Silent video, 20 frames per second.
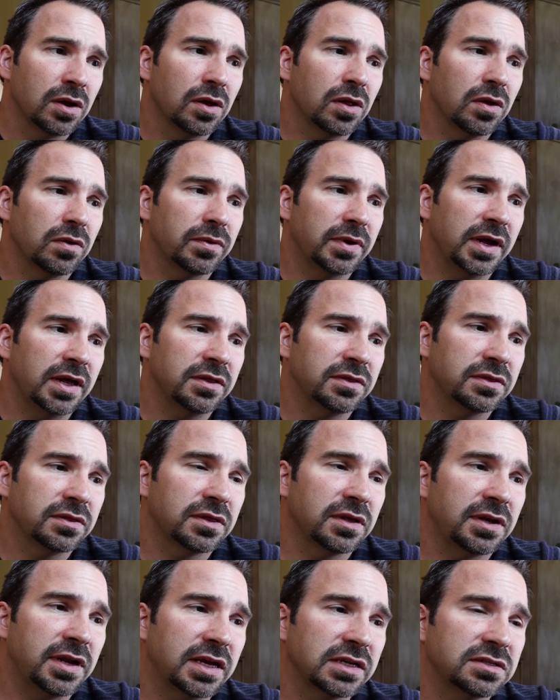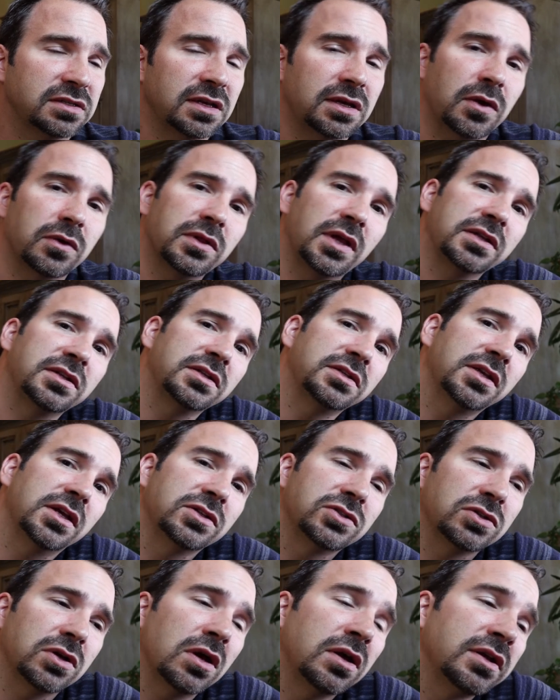All right. The next thing I would like to
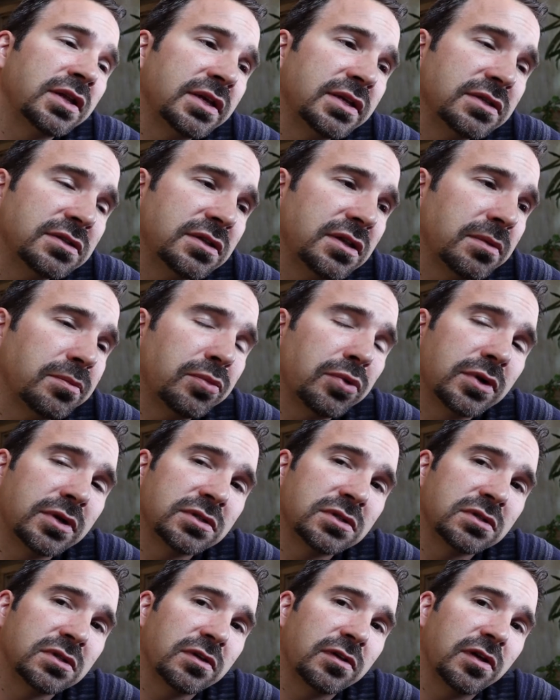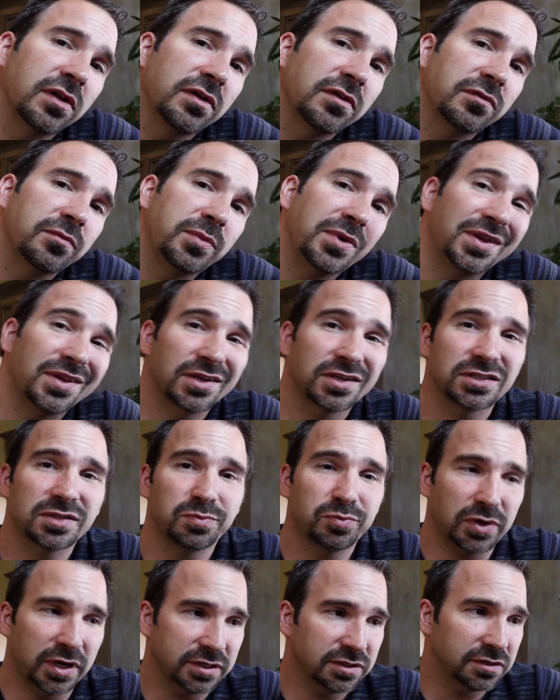touch on is the importance of being
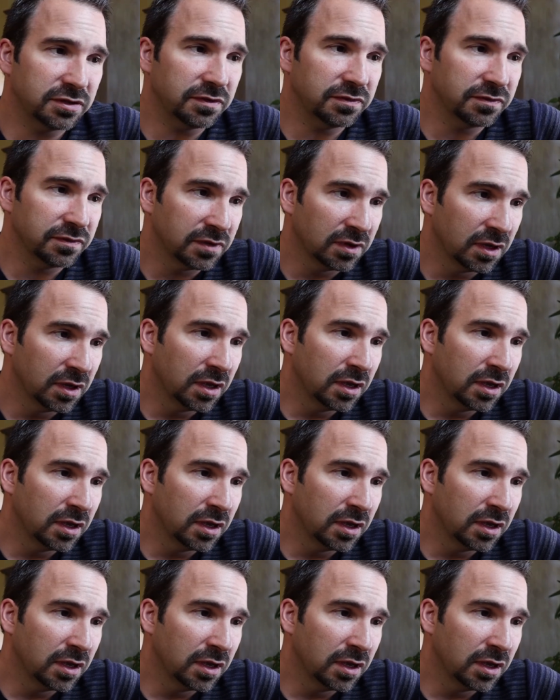expressive.